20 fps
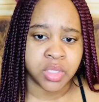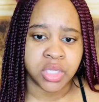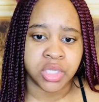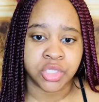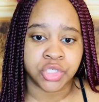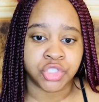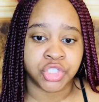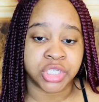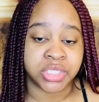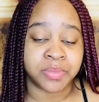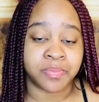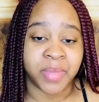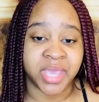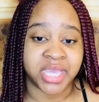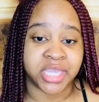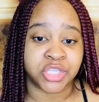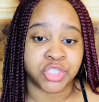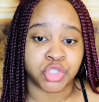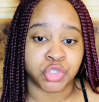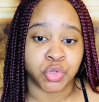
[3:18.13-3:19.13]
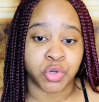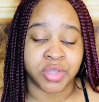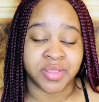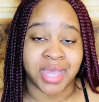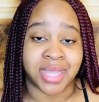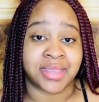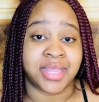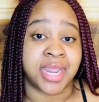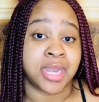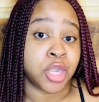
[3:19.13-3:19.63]
just making sure that
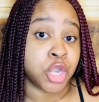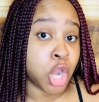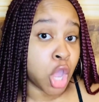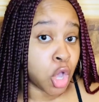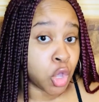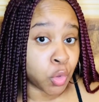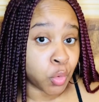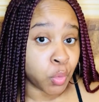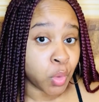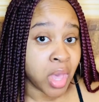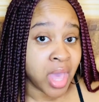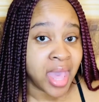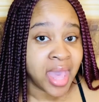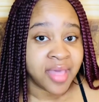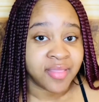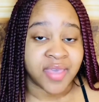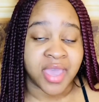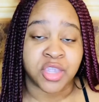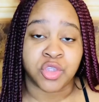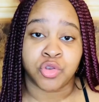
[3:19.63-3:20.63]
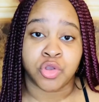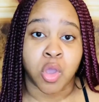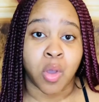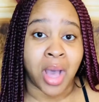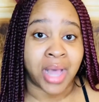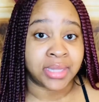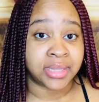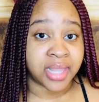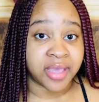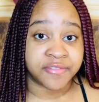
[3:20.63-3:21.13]
they know that, you know, I
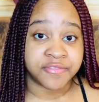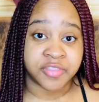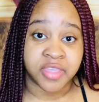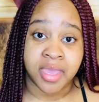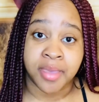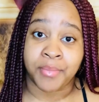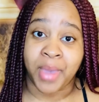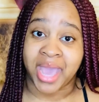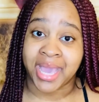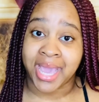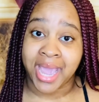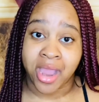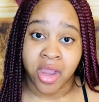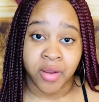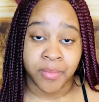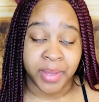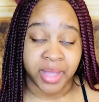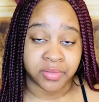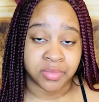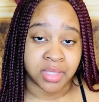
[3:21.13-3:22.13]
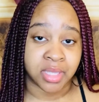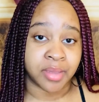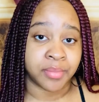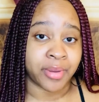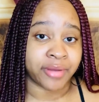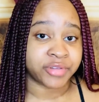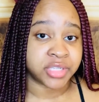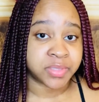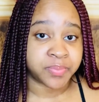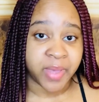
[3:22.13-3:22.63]
love them, I care about them, I
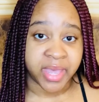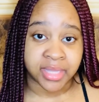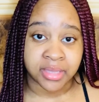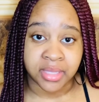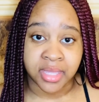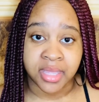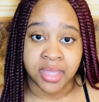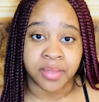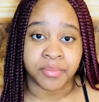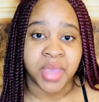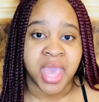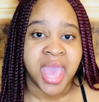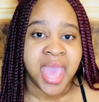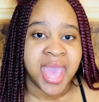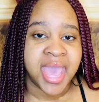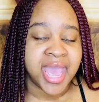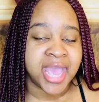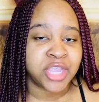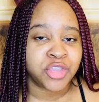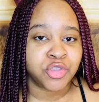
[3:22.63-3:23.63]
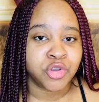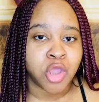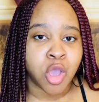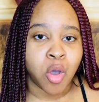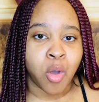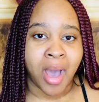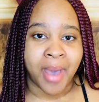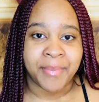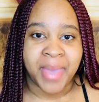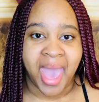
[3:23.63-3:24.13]
respect them, and, you know,
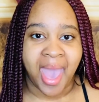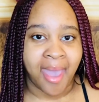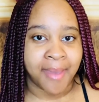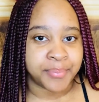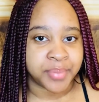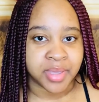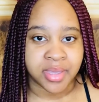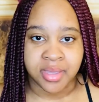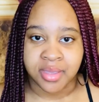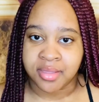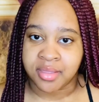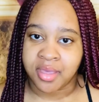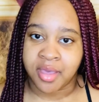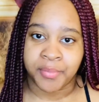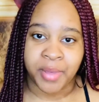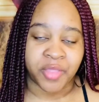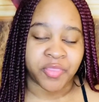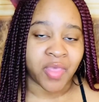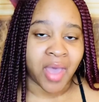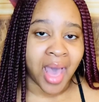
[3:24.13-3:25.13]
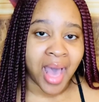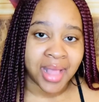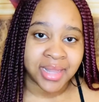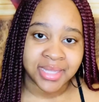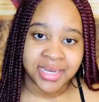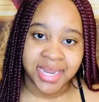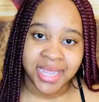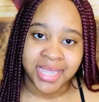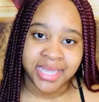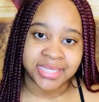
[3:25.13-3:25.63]
I'm happy about the
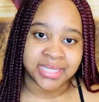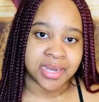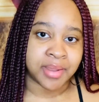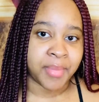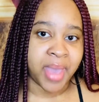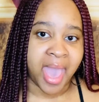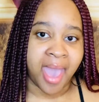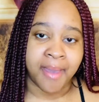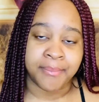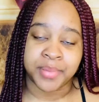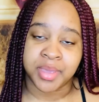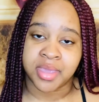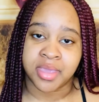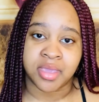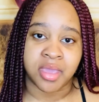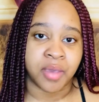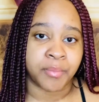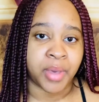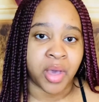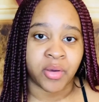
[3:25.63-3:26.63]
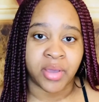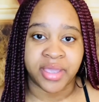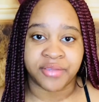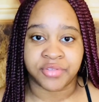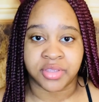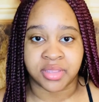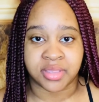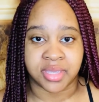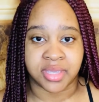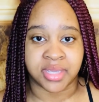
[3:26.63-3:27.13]
holidays and I'm happy about
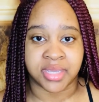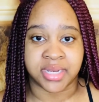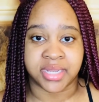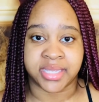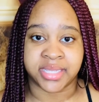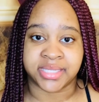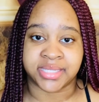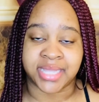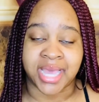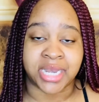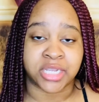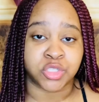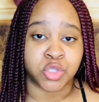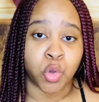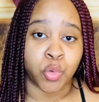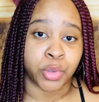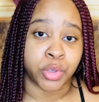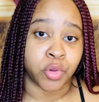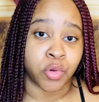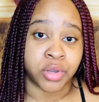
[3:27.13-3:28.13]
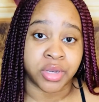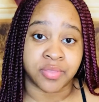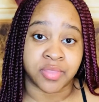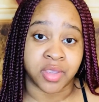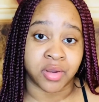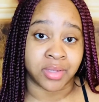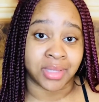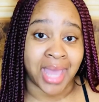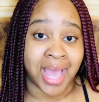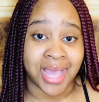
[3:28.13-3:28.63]
everything it is that is going on in their
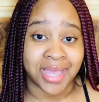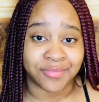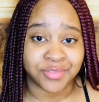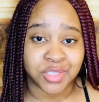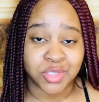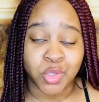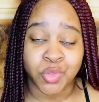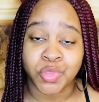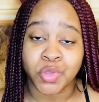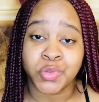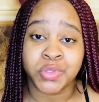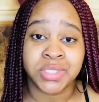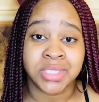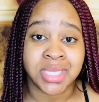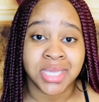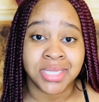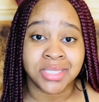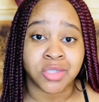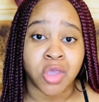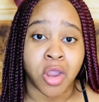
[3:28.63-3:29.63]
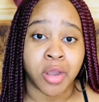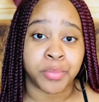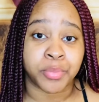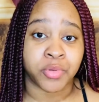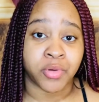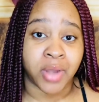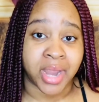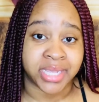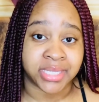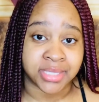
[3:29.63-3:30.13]
lives. So those things are
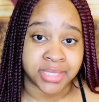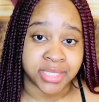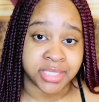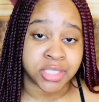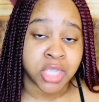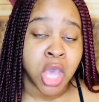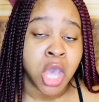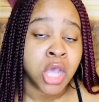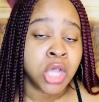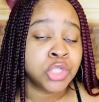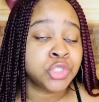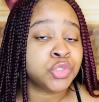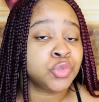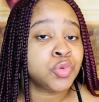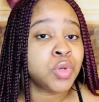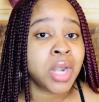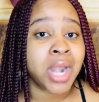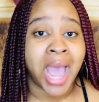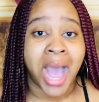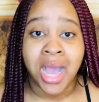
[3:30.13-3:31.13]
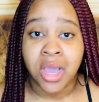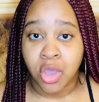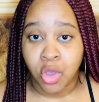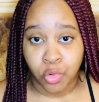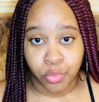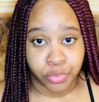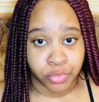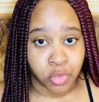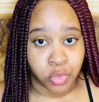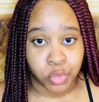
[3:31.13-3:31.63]
priceless. Do not go
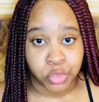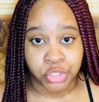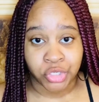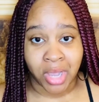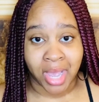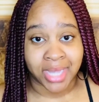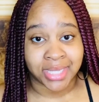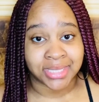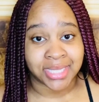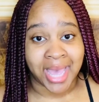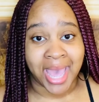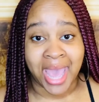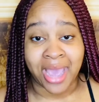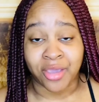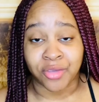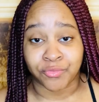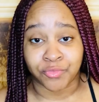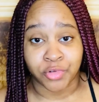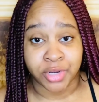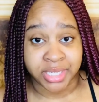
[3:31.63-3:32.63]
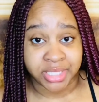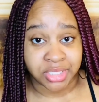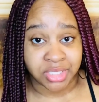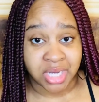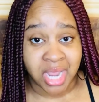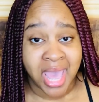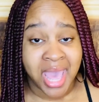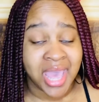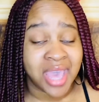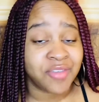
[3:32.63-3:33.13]
broke trying to act rich.
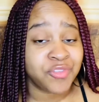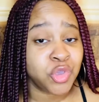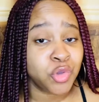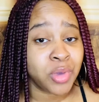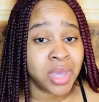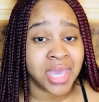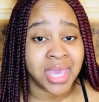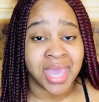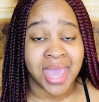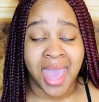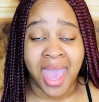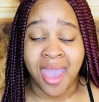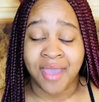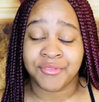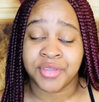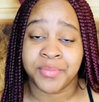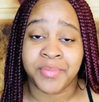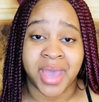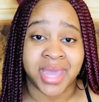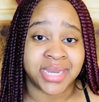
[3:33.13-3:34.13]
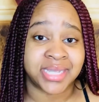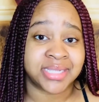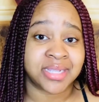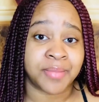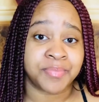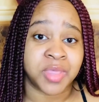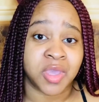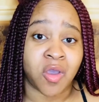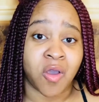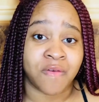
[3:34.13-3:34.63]
If you can get everybody
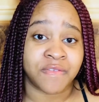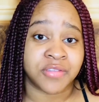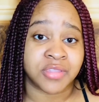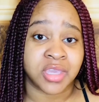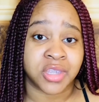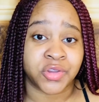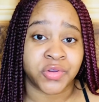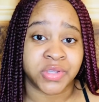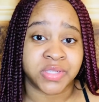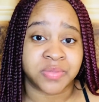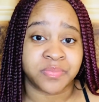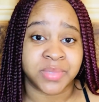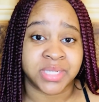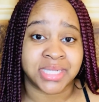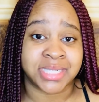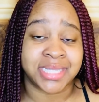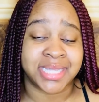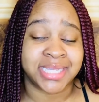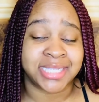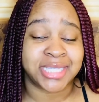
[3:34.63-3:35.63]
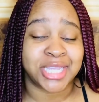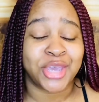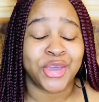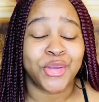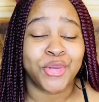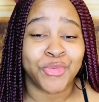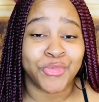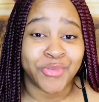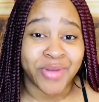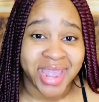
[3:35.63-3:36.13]
something off of their Christmas list,
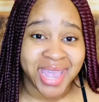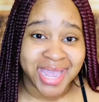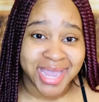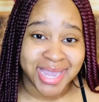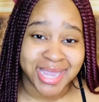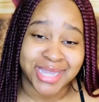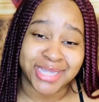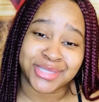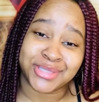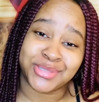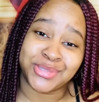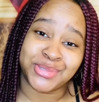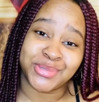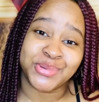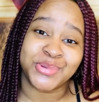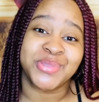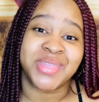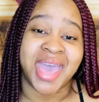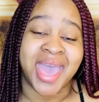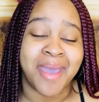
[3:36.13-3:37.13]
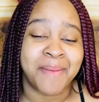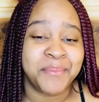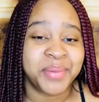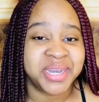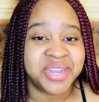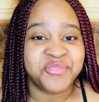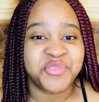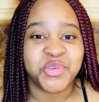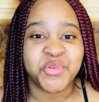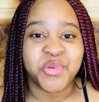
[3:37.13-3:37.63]
great, do that. But if
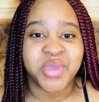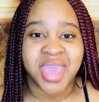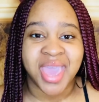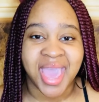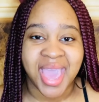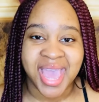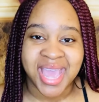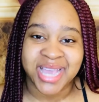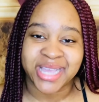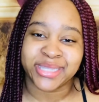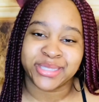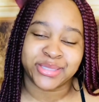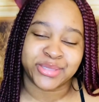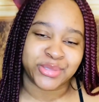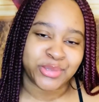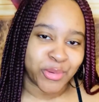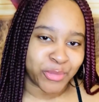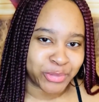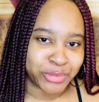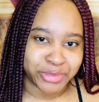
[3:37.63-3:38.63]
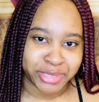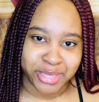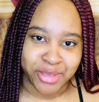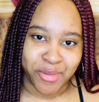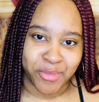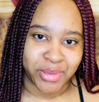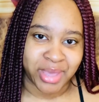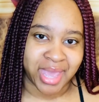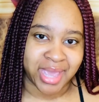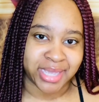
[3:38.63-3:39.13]
you can't, it's totally
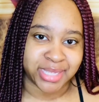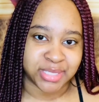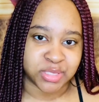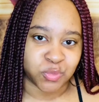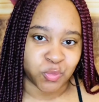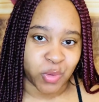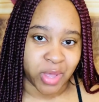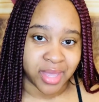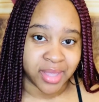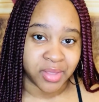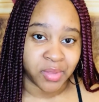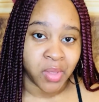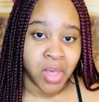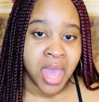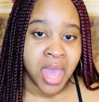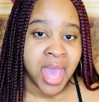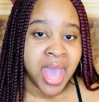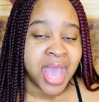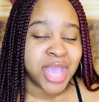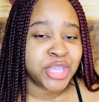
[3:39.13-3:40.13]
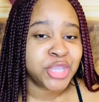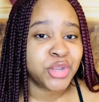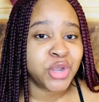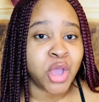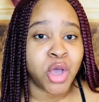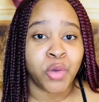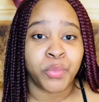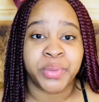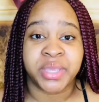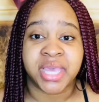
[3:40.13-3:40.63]
okay as well, you know,
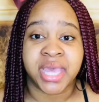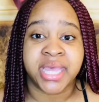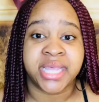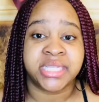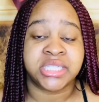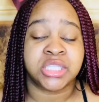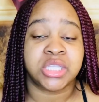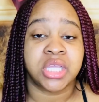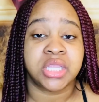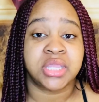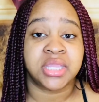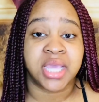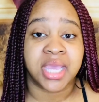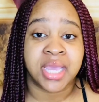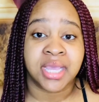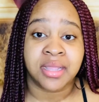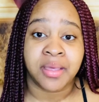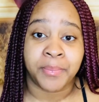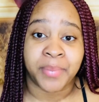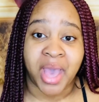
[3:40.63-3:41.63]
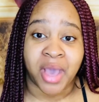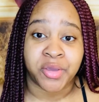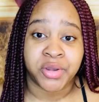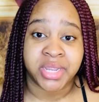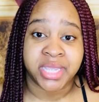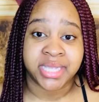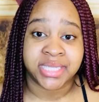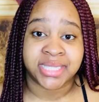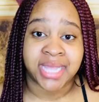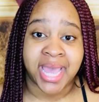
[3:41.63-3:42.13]
because the thing about it
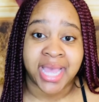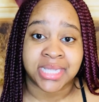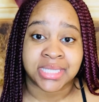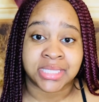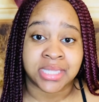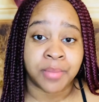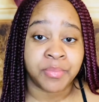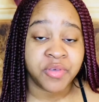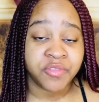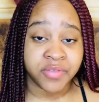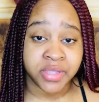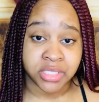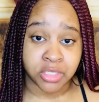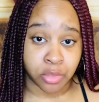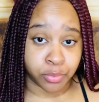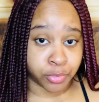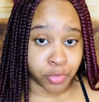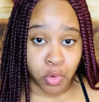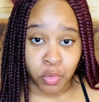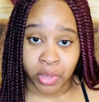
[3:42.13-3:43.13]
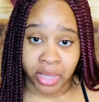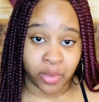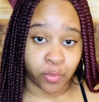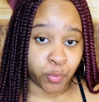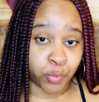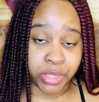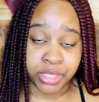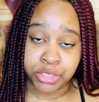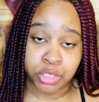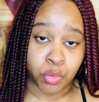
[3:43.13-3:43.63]
is that some of us are broke and we
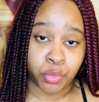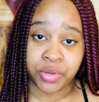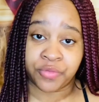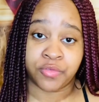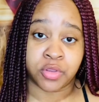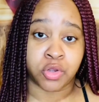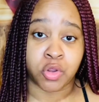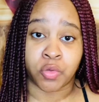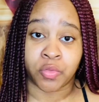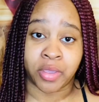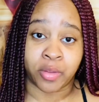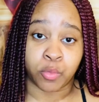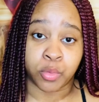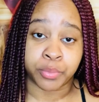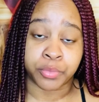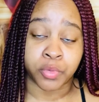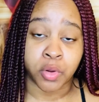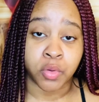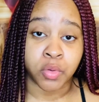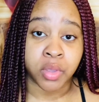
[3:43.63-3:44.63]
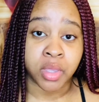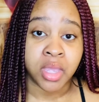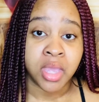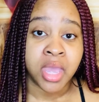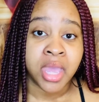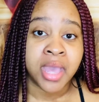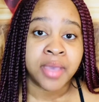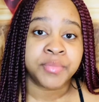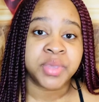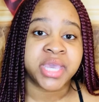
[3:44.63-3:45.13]
don't even know that we're broke.
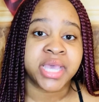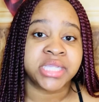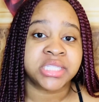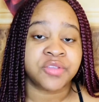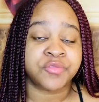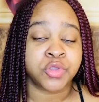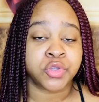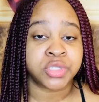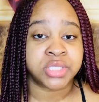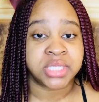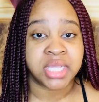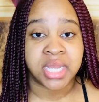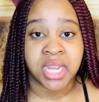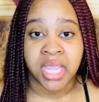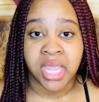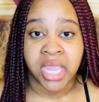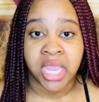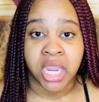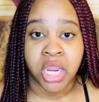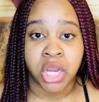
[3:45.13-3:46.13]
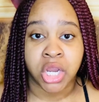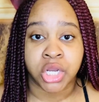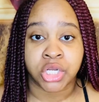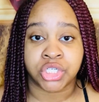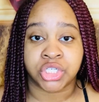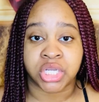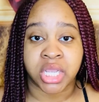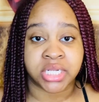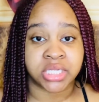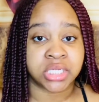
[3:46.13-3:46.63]
Because if you're sitting here
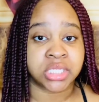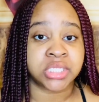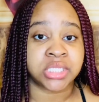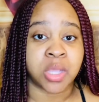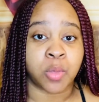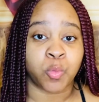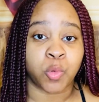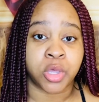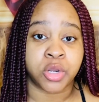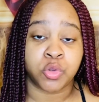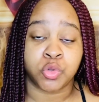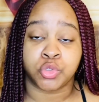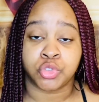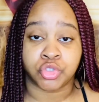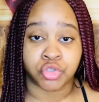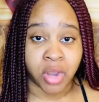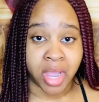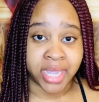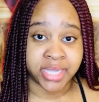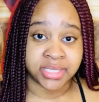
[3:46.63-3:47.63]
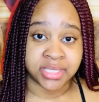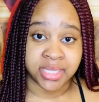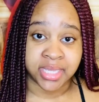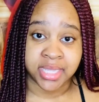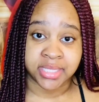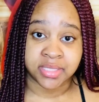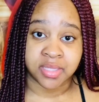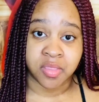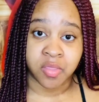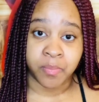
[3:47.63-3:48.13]
judging someone who's trying to get
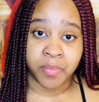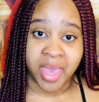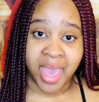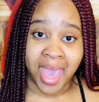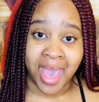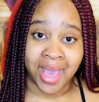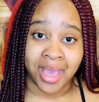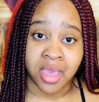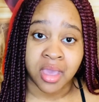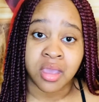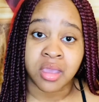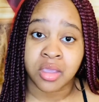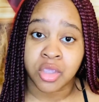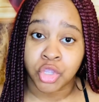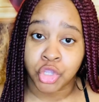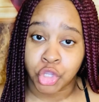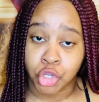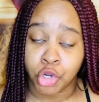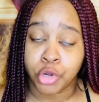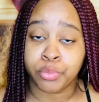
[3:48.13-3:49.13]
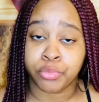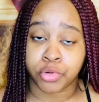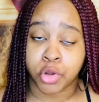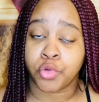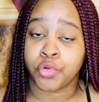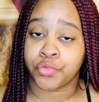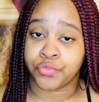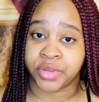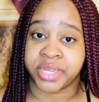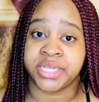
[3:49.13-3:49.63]
to the bag, you're broke
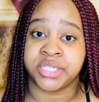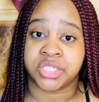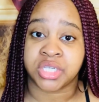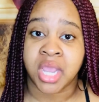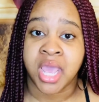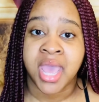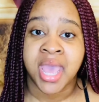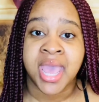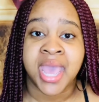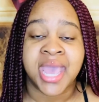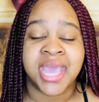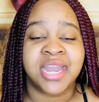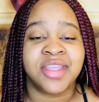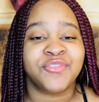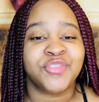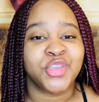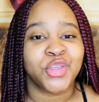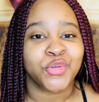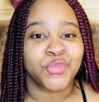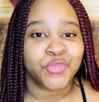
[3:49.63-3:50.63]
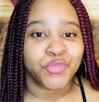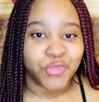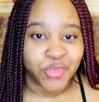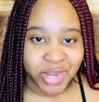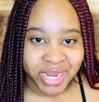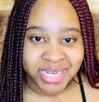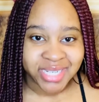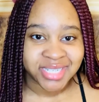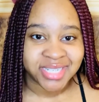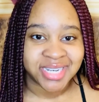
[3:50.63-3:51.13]
rich. And if you're
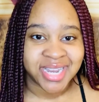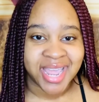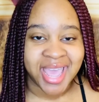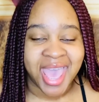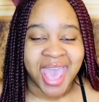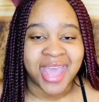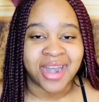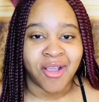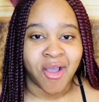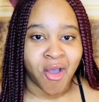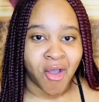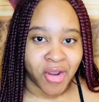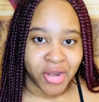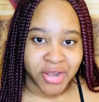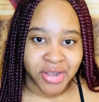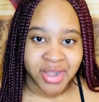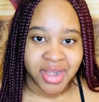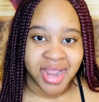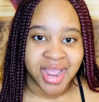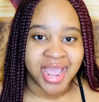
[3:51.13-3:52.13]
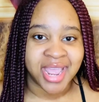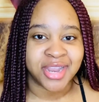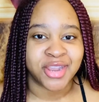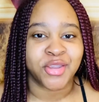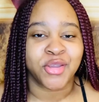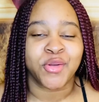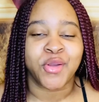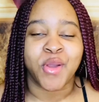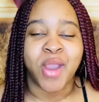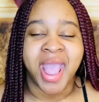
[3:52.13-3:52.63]
rich at heart and
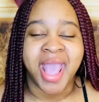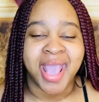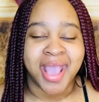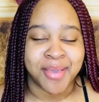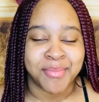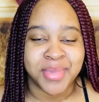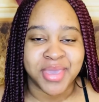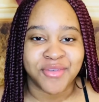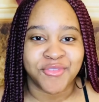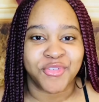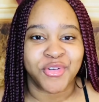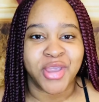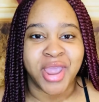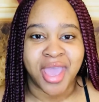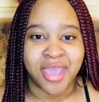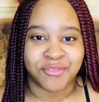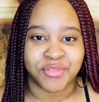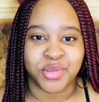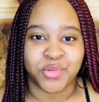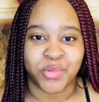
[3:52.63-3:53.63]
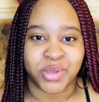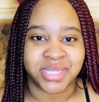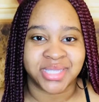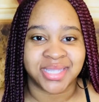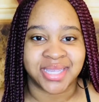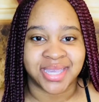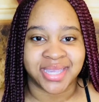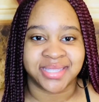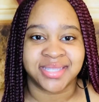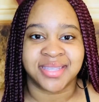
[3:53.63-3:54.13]
you're aiming for everyone to
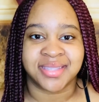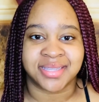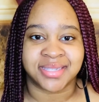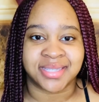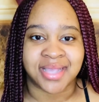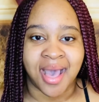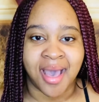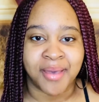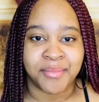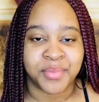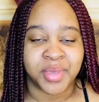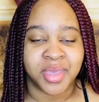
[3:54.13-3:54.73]
get to the top,